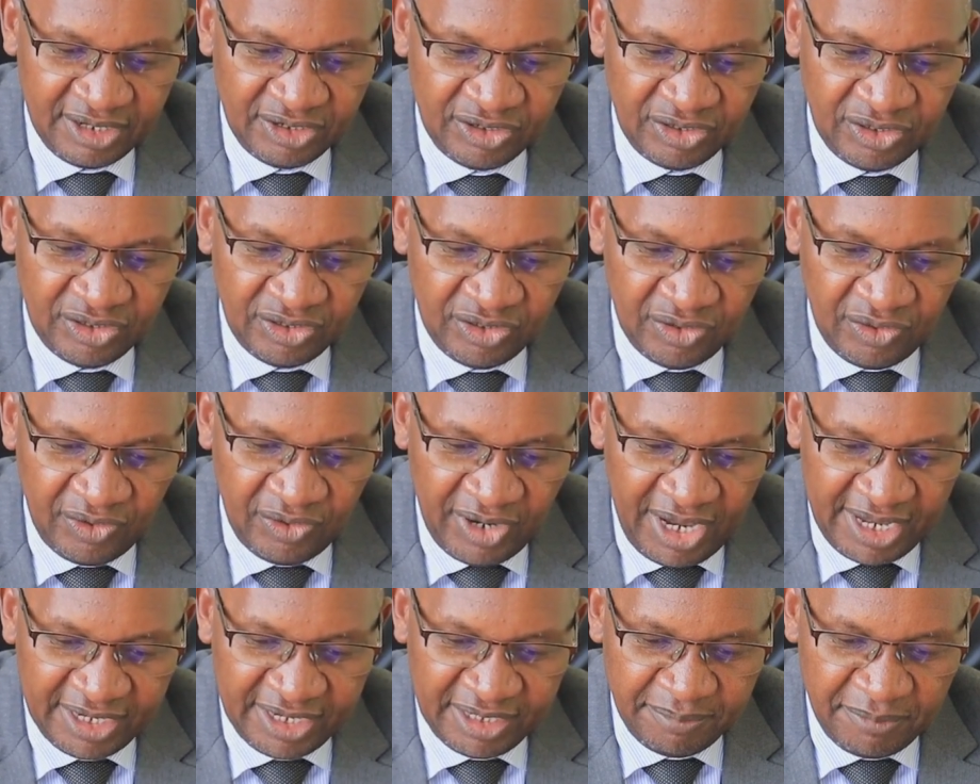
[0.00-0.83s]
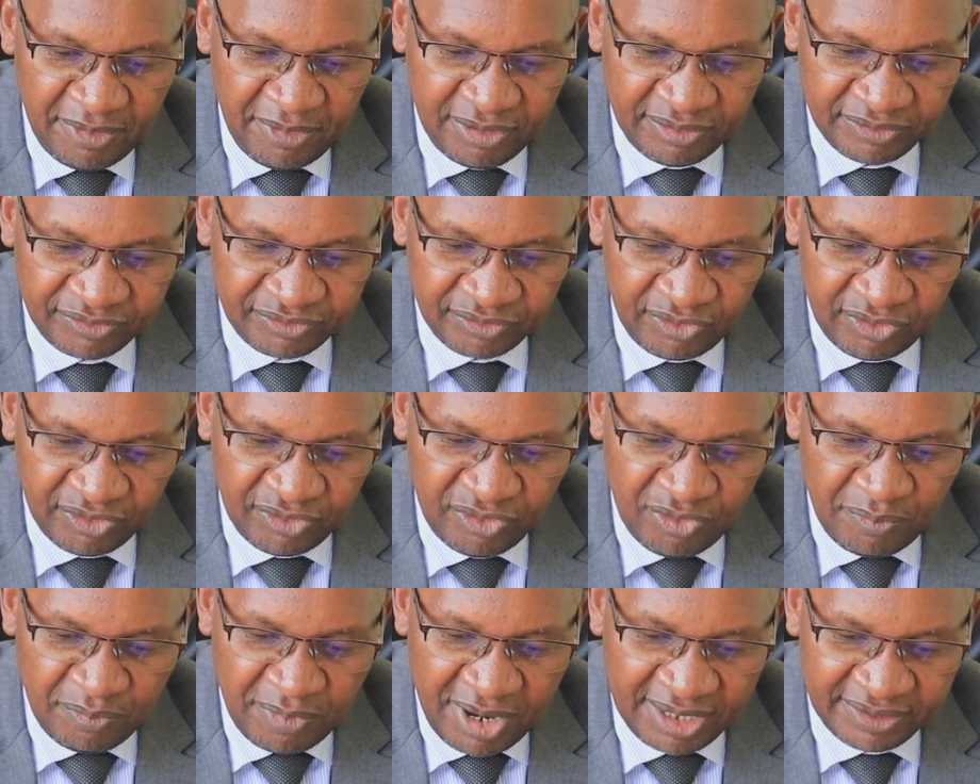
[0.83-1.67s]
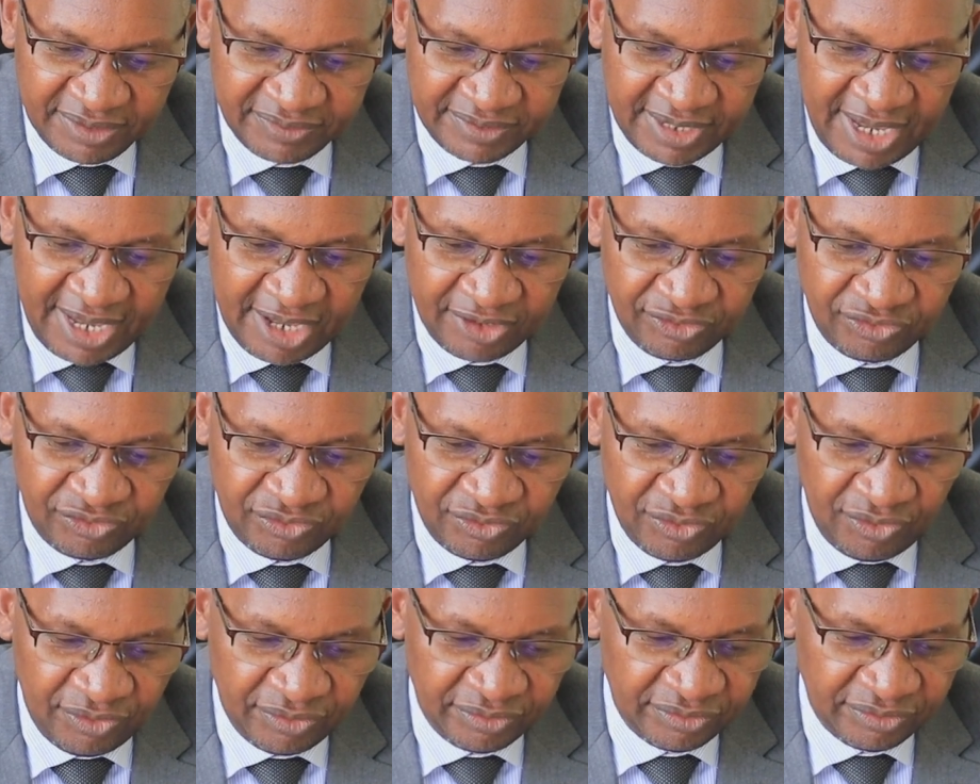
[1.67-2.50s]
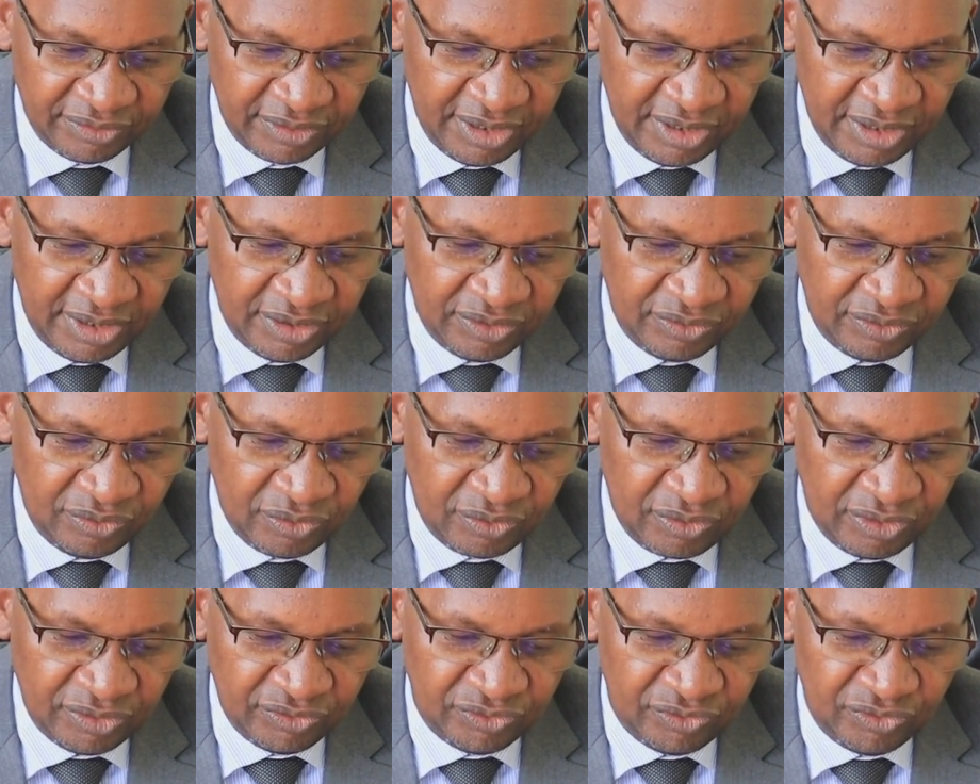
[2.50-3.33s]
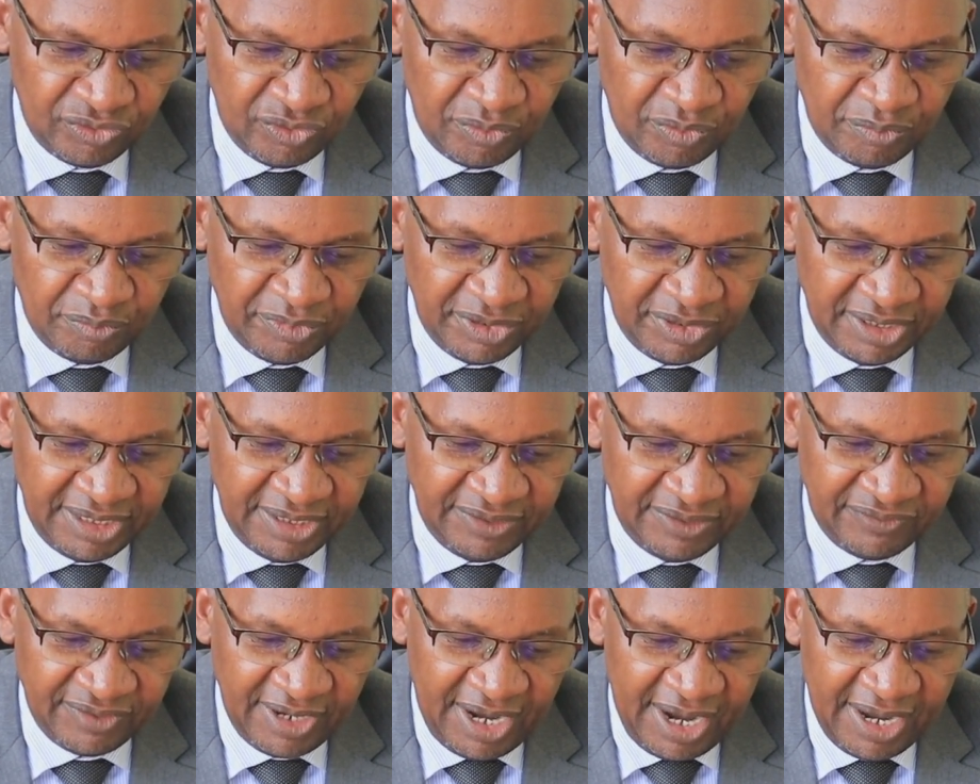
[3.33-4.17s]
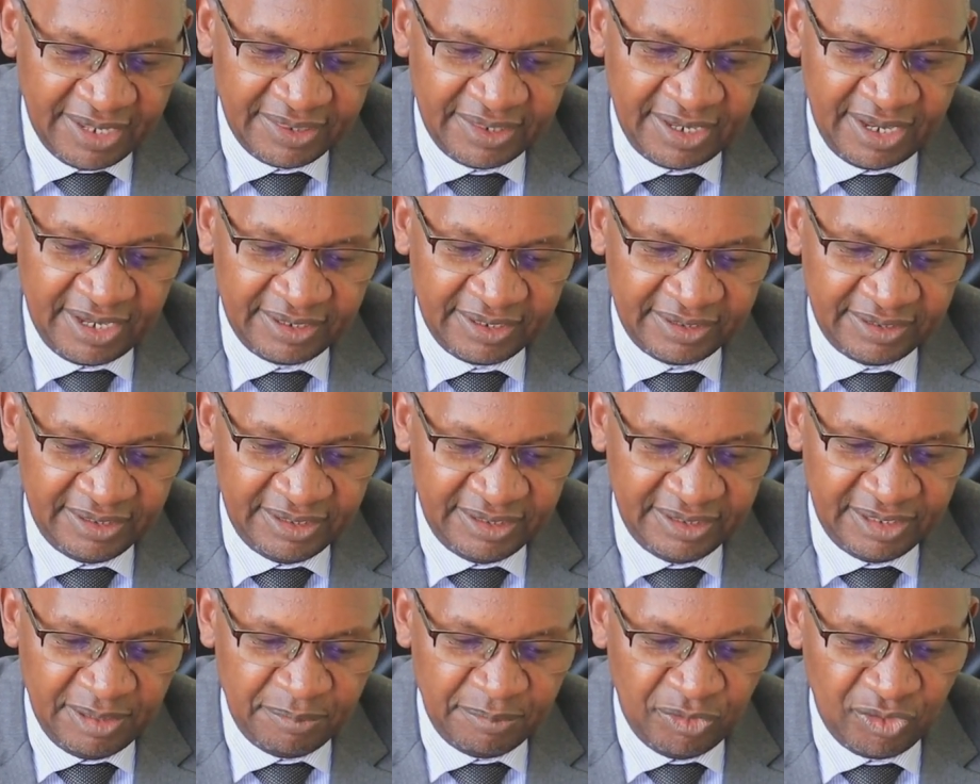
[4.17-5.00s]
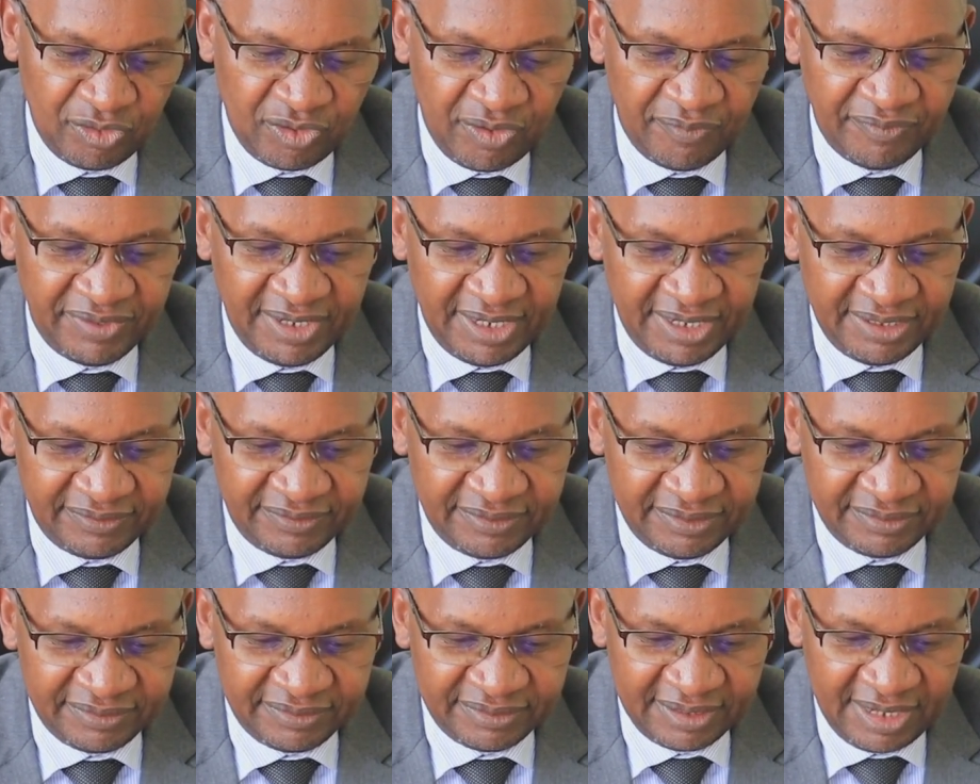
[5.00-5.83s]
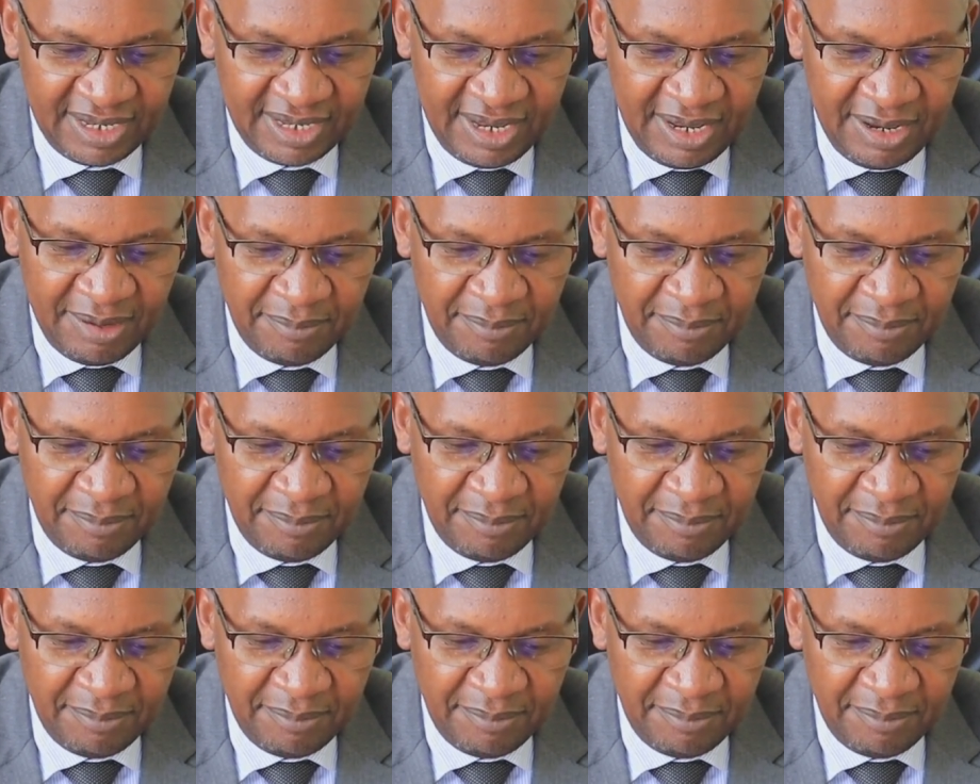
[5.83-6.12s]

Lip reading: No animals or humans are shown to consume each other in the book of Genesis.